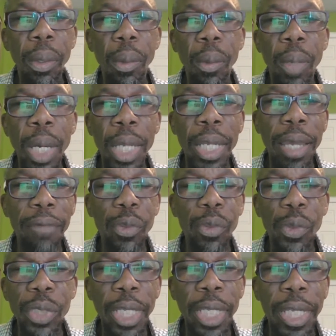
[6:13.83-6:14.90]
one have
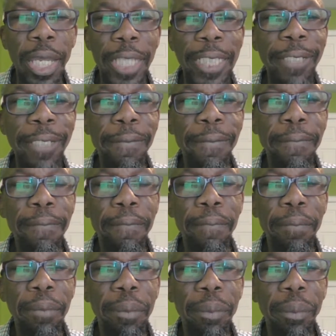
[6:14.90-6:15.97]
to say that
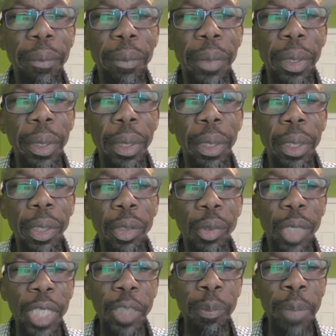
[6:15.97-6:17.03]

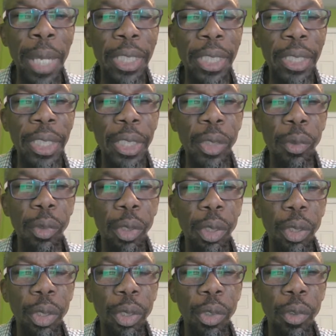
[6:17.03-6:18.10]
U.S. policy to
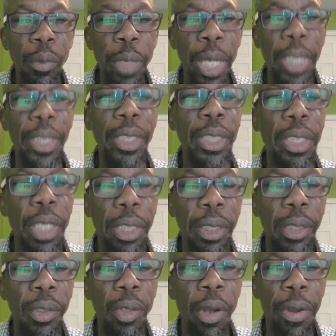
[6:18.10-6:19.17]
Cuba is
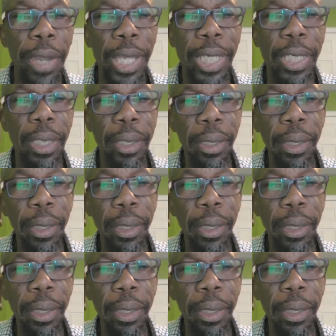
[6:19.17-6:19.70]
not correct.